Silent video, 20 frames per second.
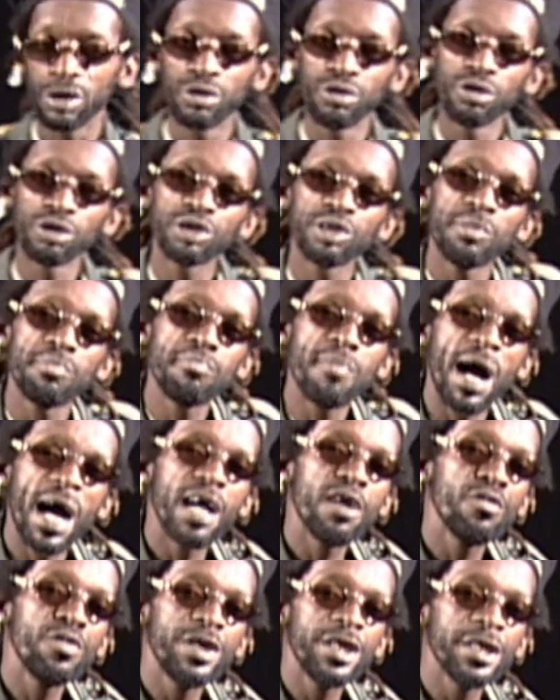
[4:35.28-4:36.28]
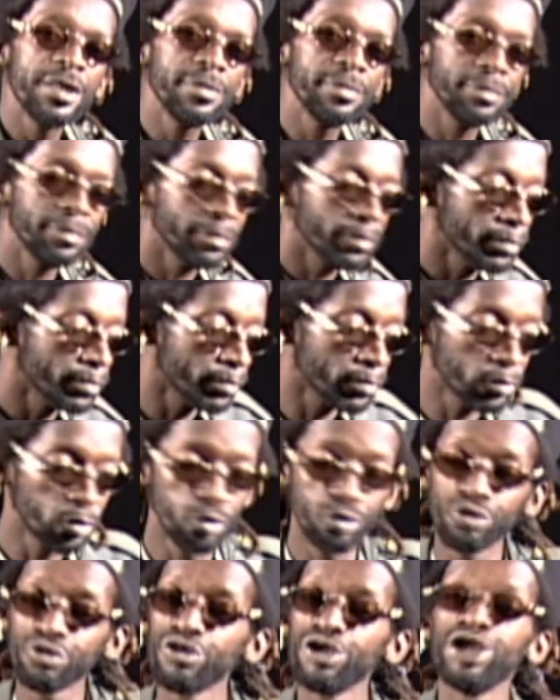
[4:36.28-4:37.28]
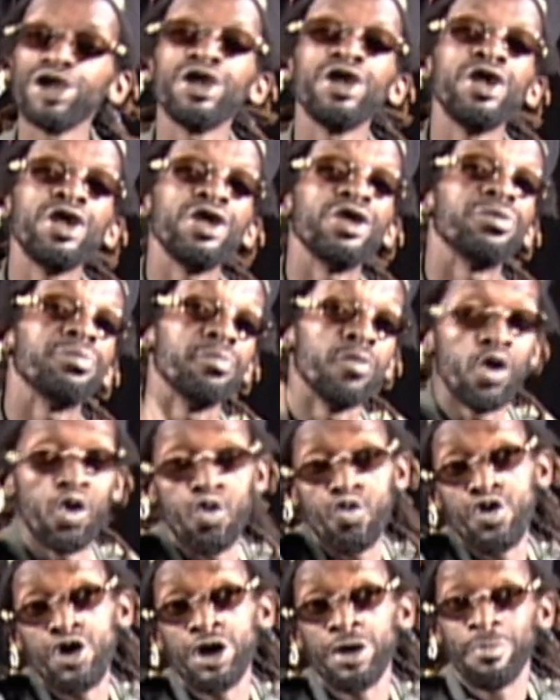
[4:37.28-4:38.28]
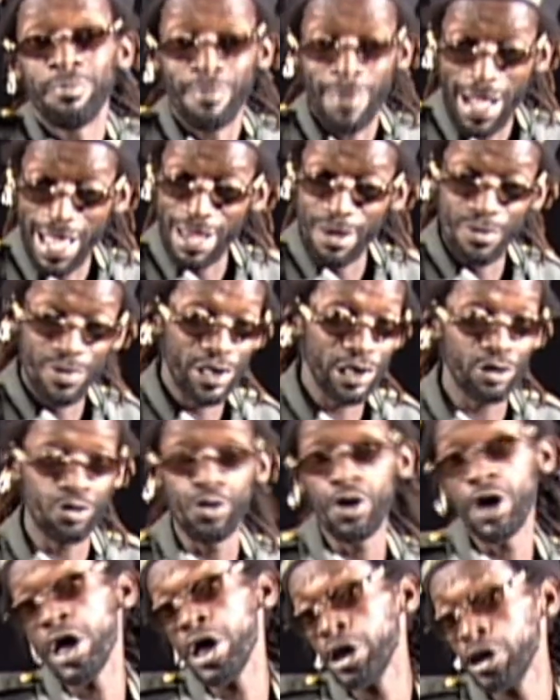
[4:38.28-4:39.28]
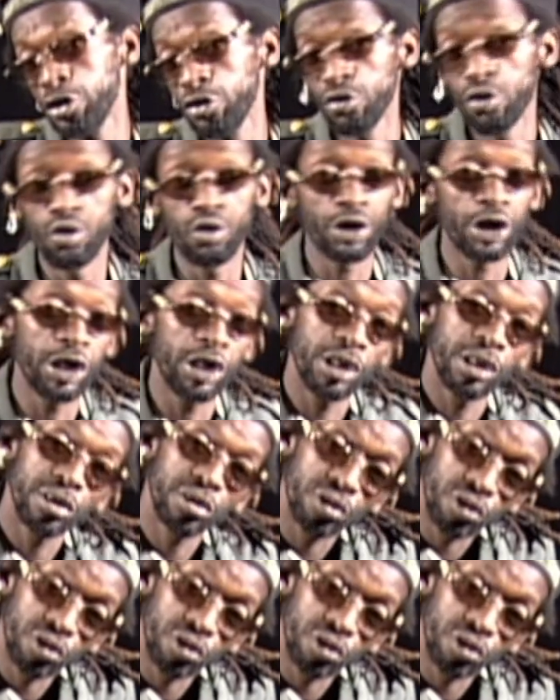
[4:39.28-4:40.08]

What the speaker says: You see, my way could create hate, but wait, my way could educate